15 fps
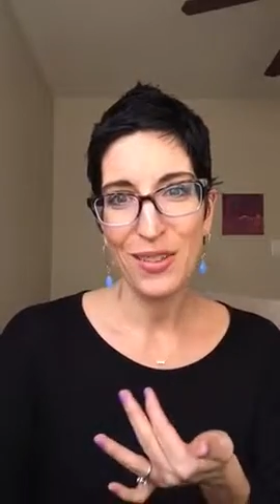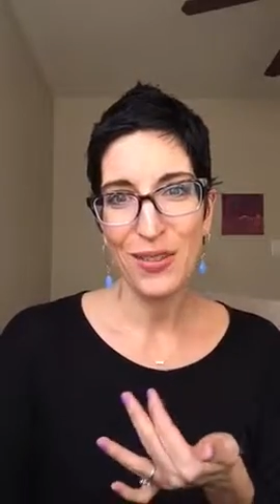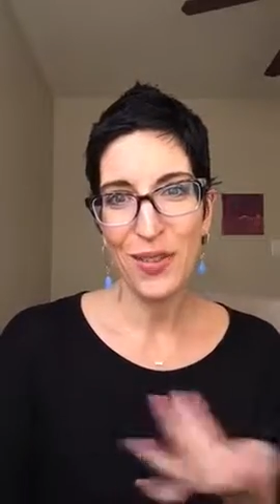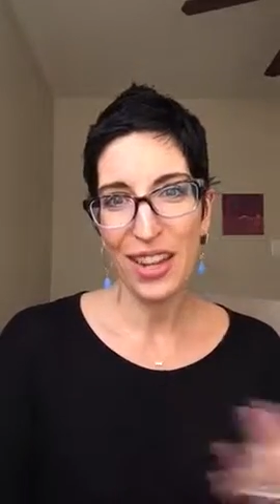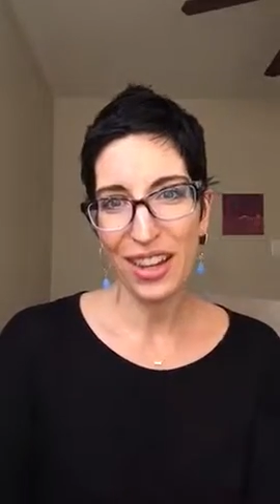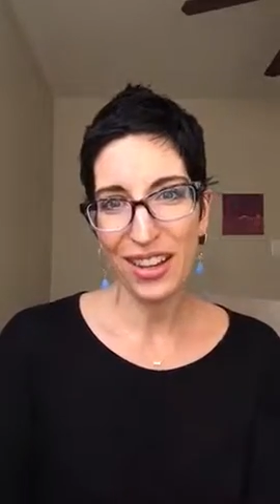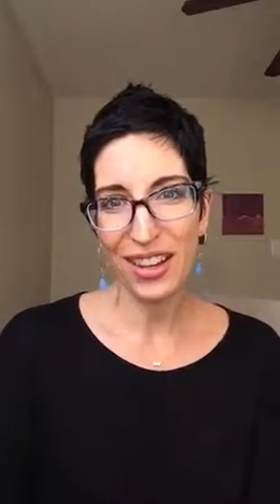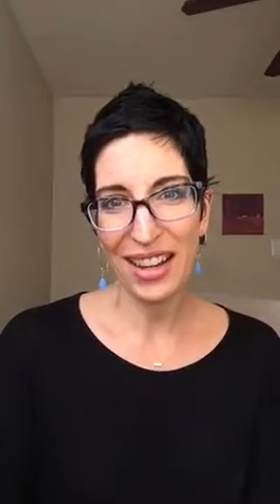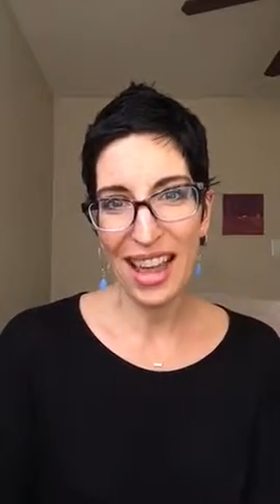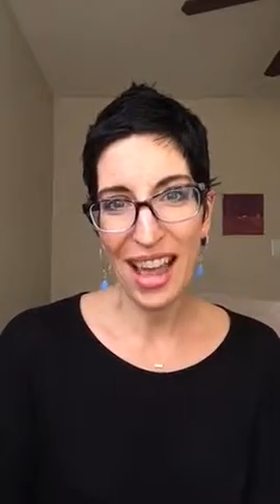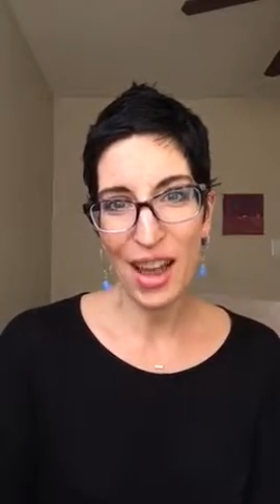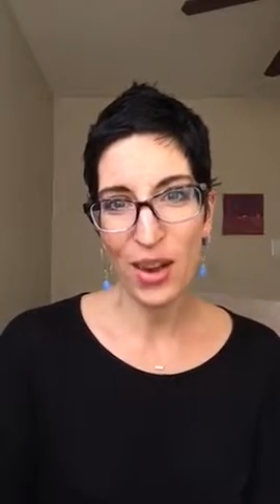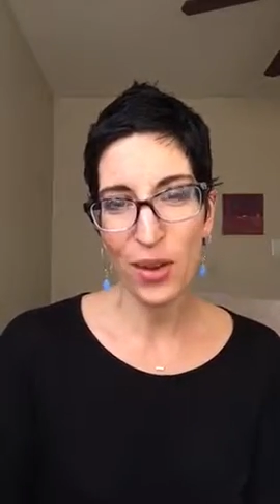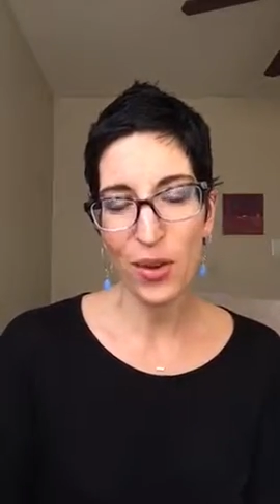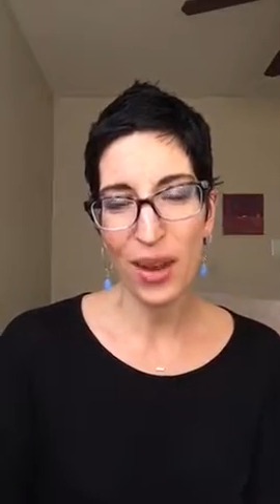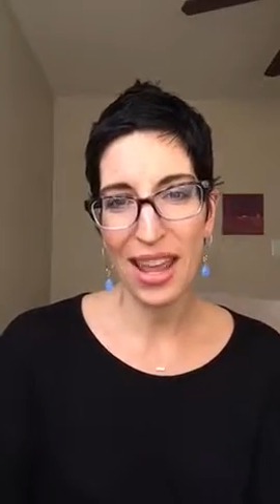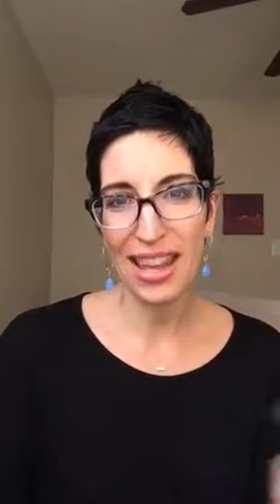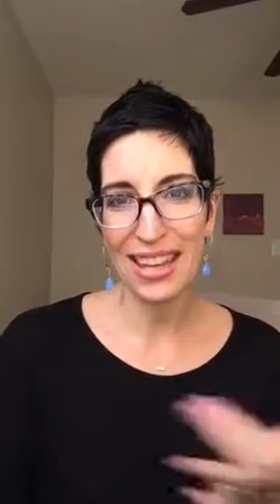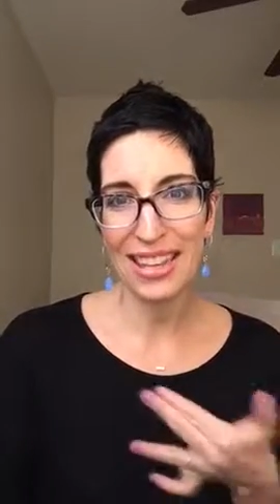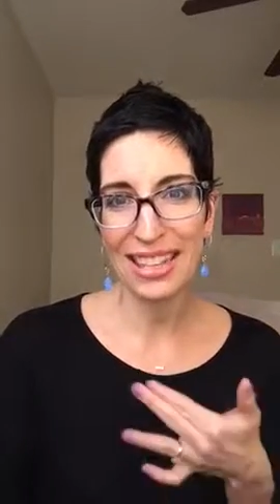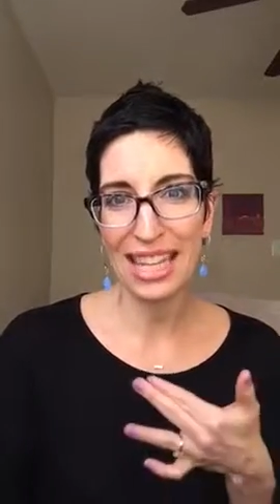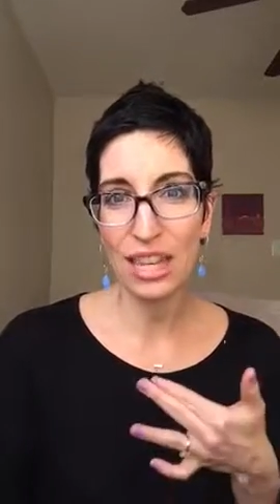figure it out
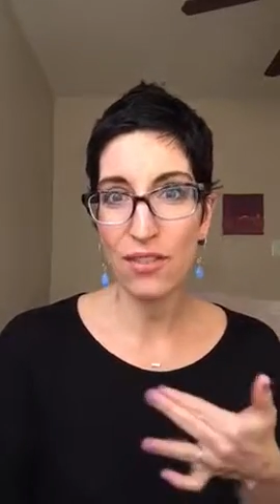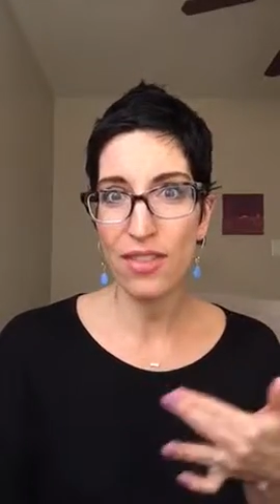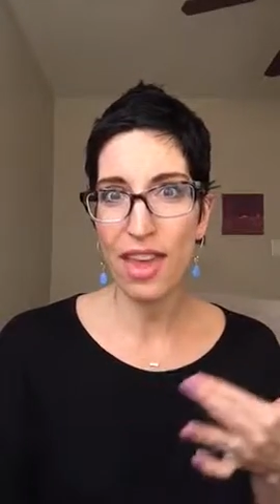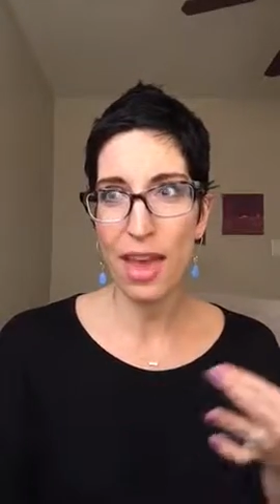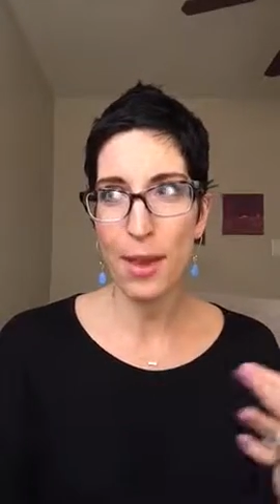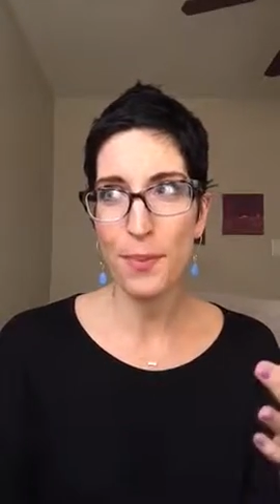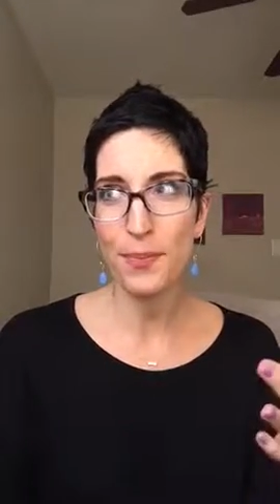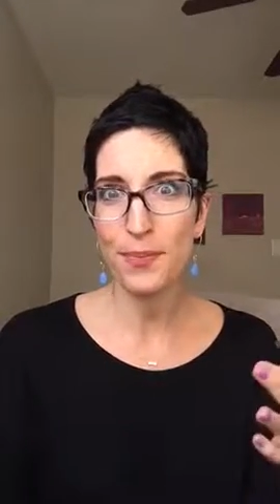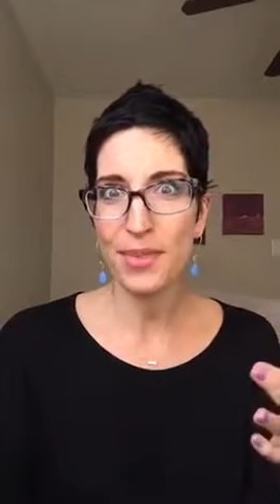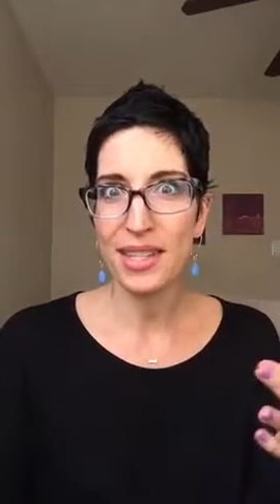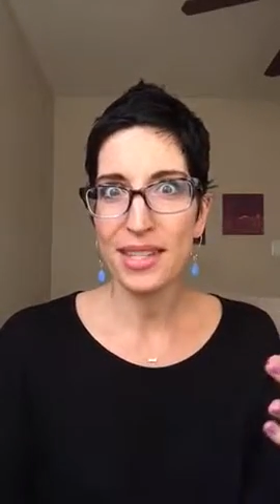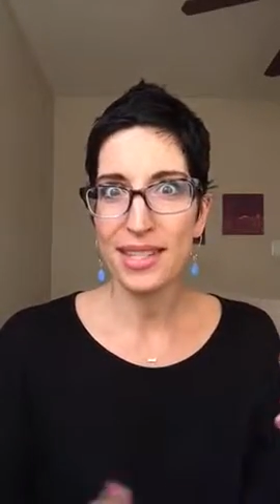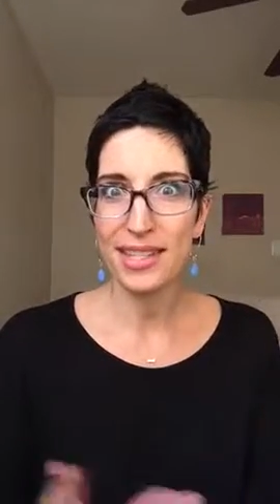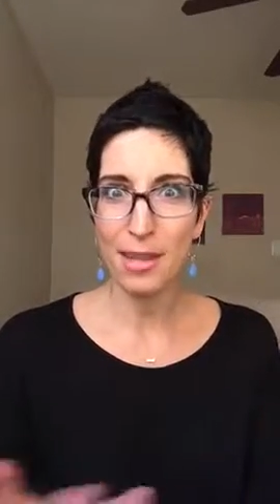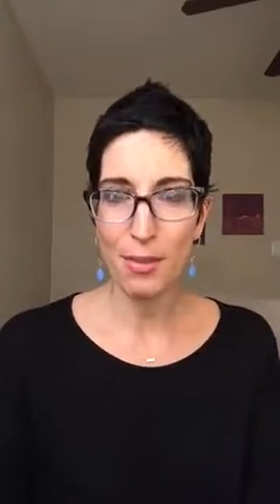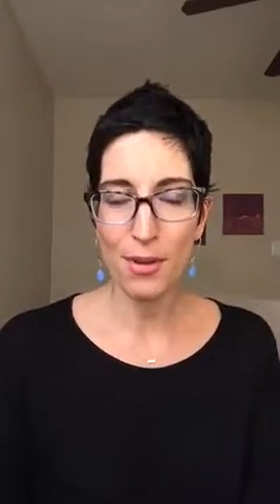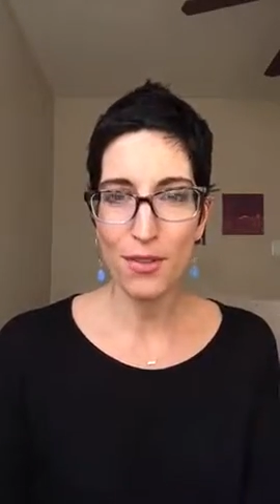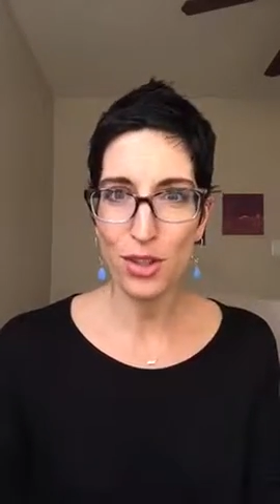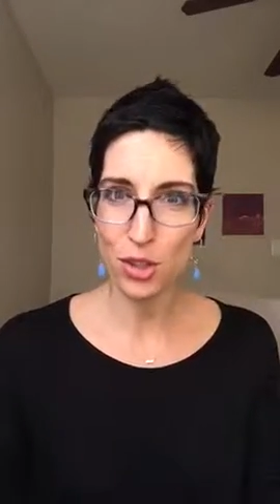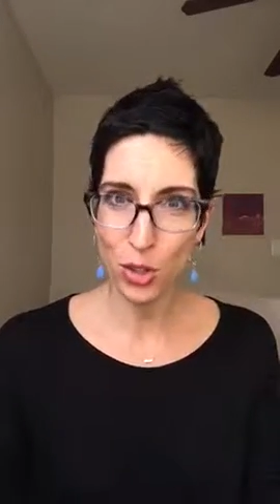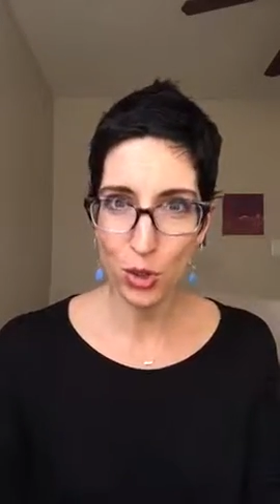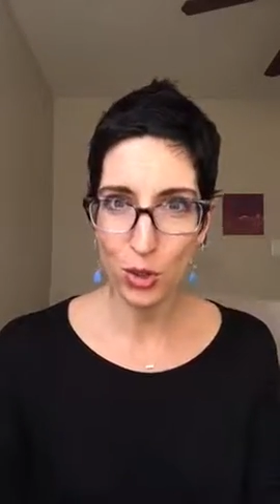and give them some of
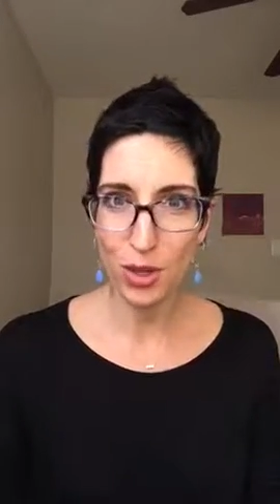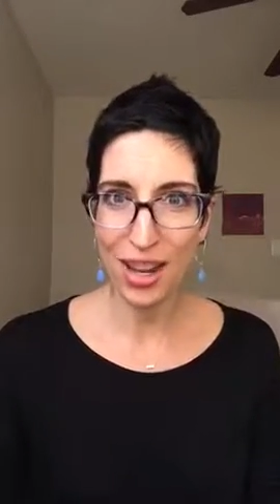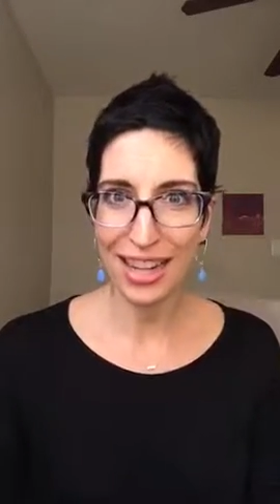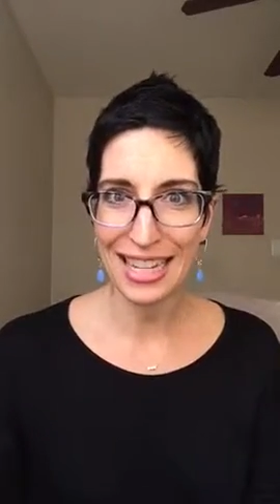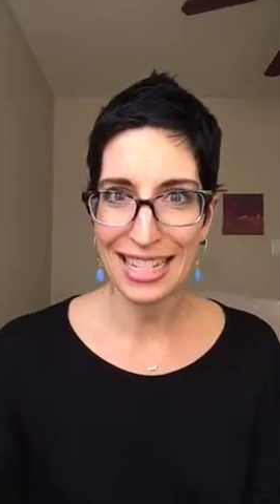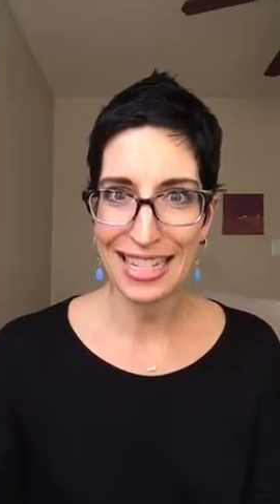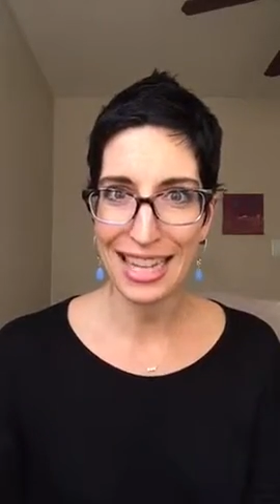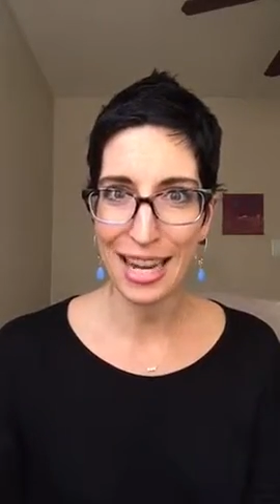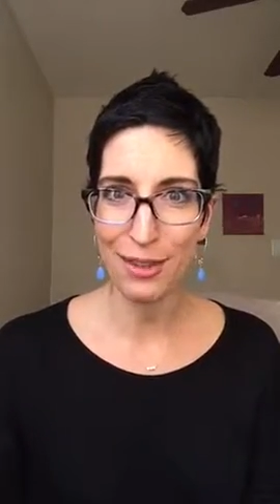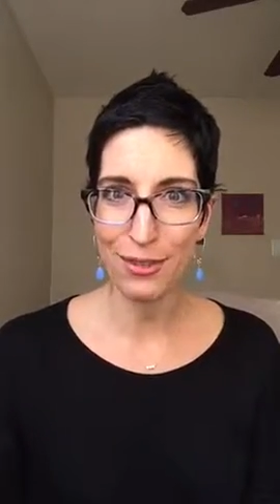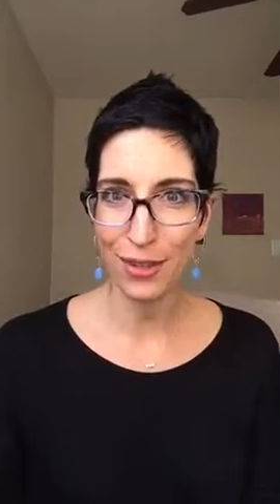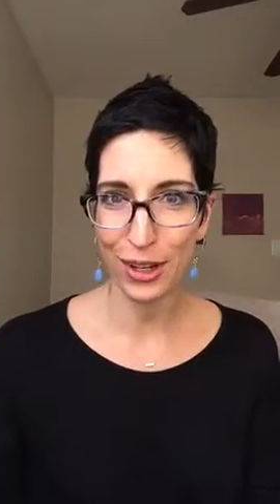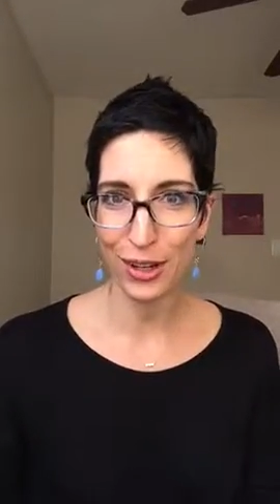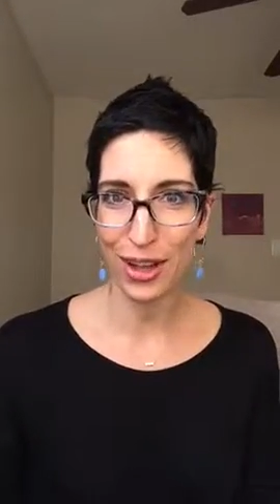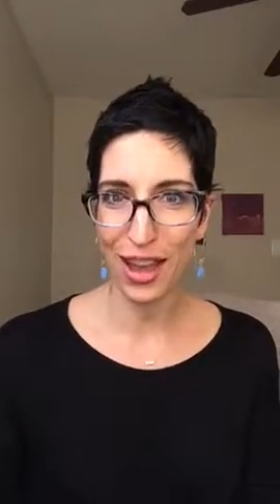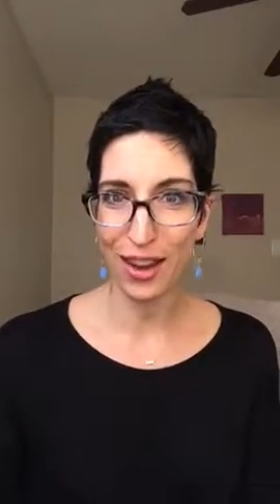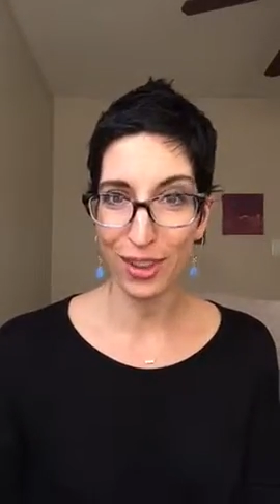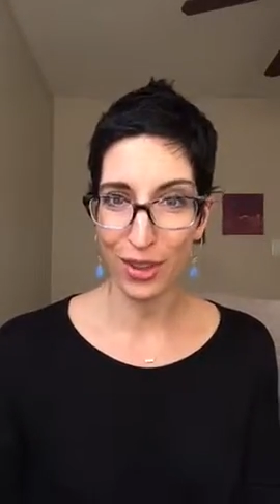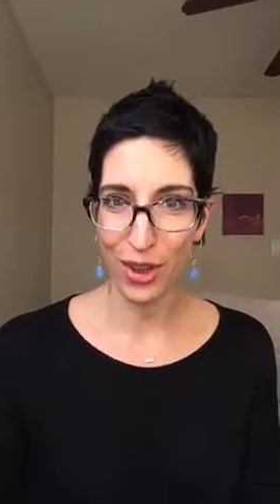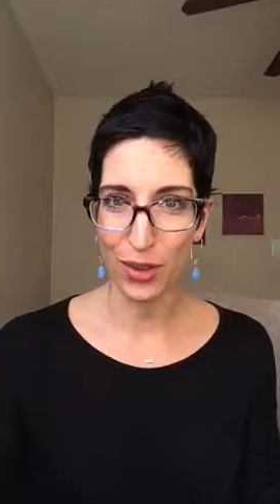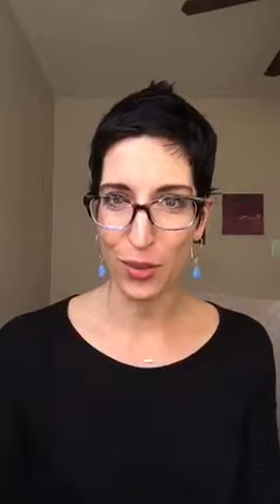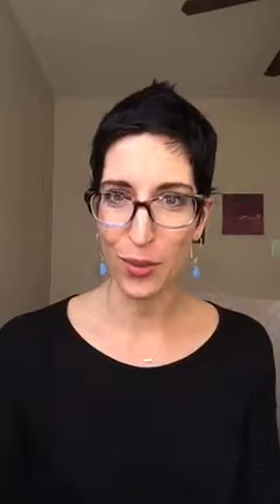the truth nuggets that I figured out
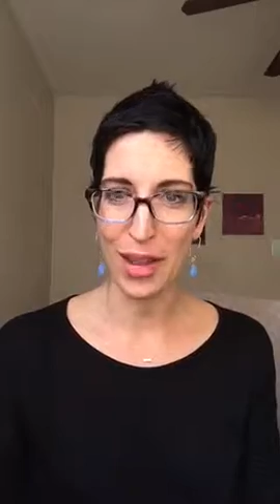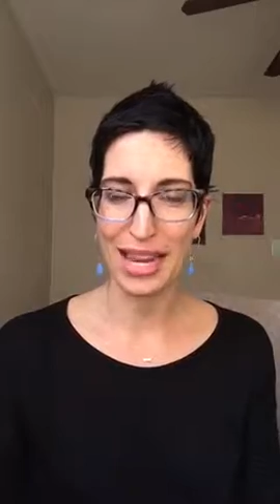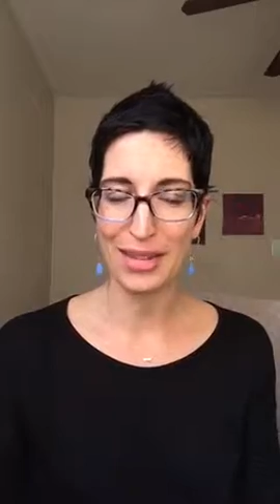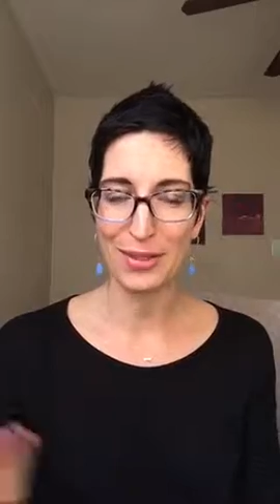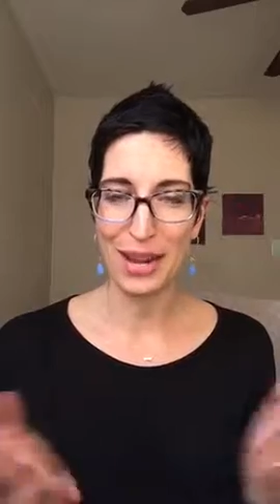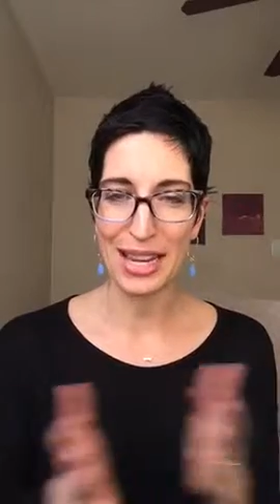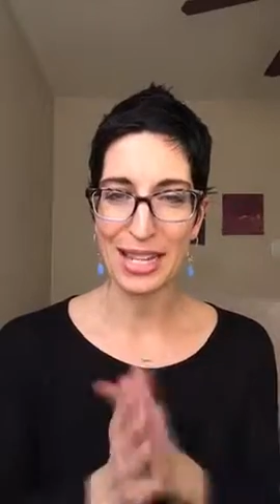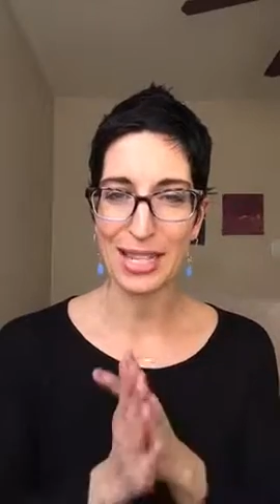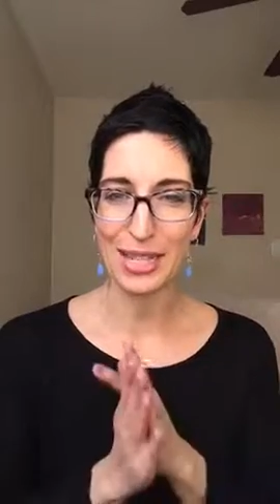along the way, right?